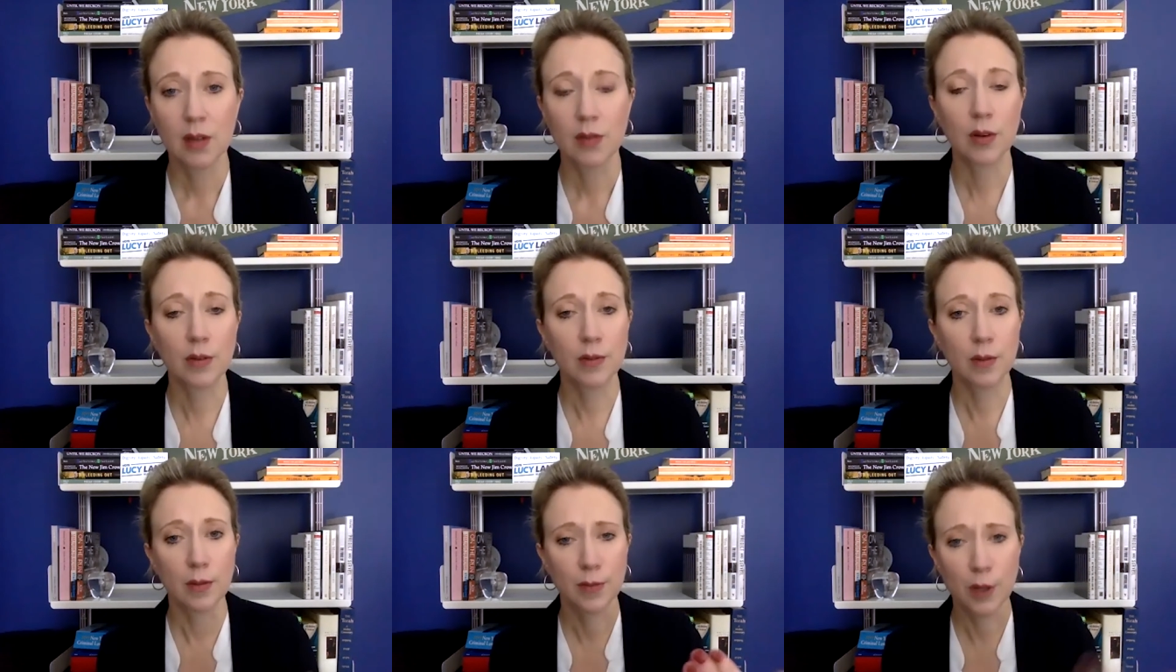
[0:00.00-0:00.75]
For
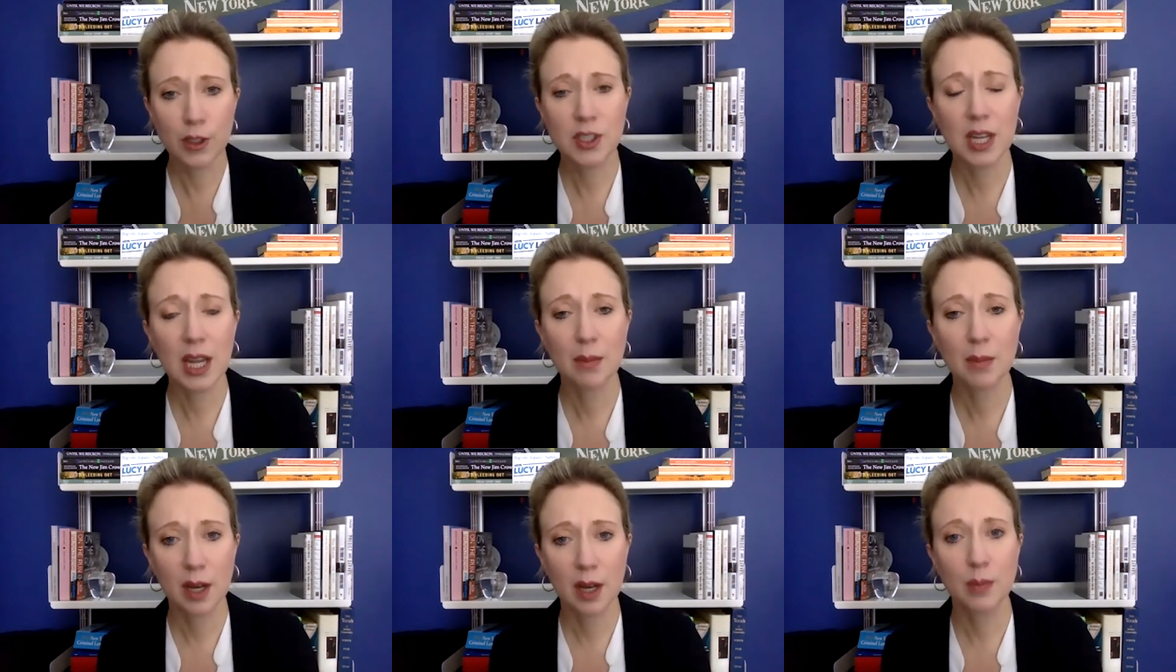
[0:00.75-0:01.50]

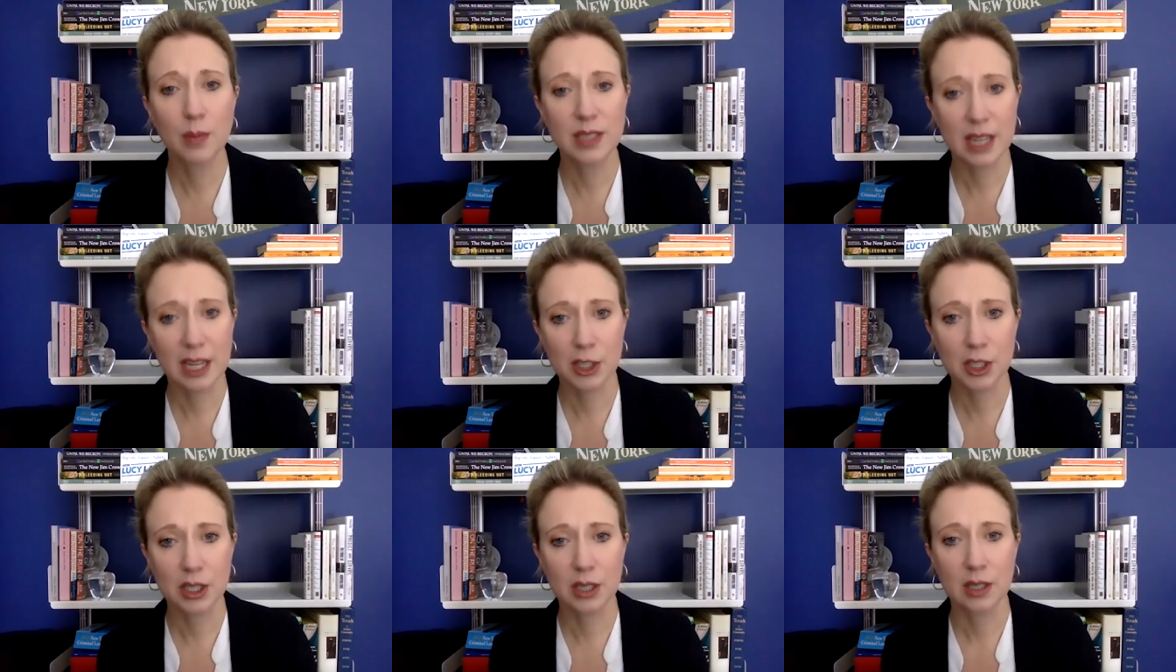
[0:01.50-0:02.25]
first-time gun
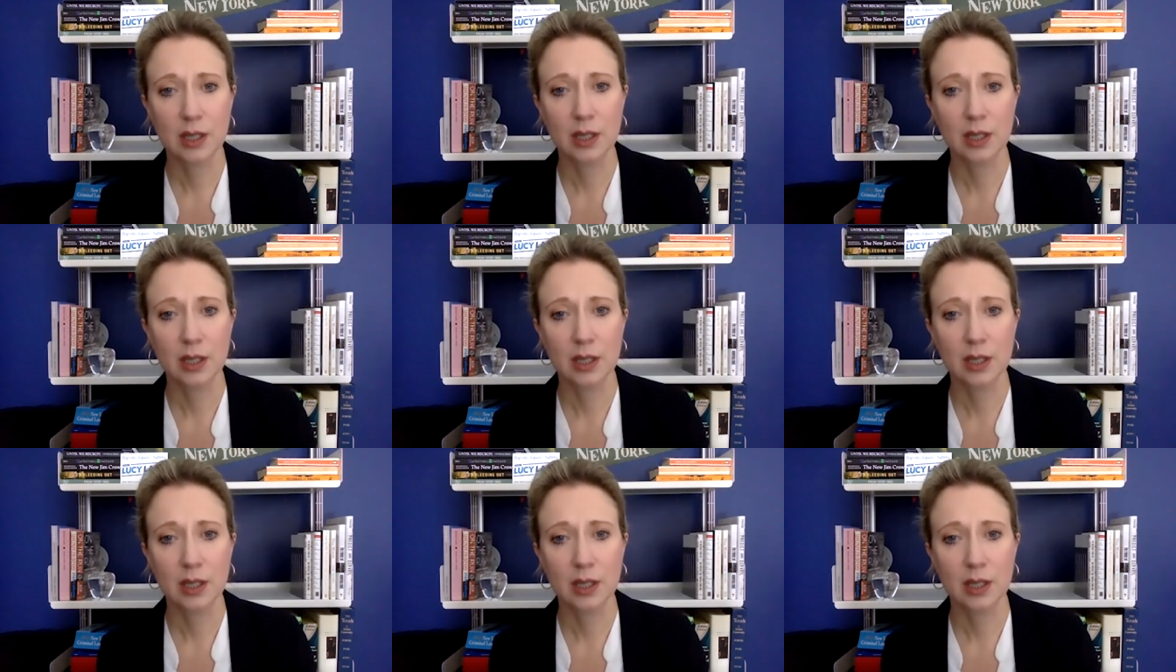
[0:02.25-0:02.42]
possession,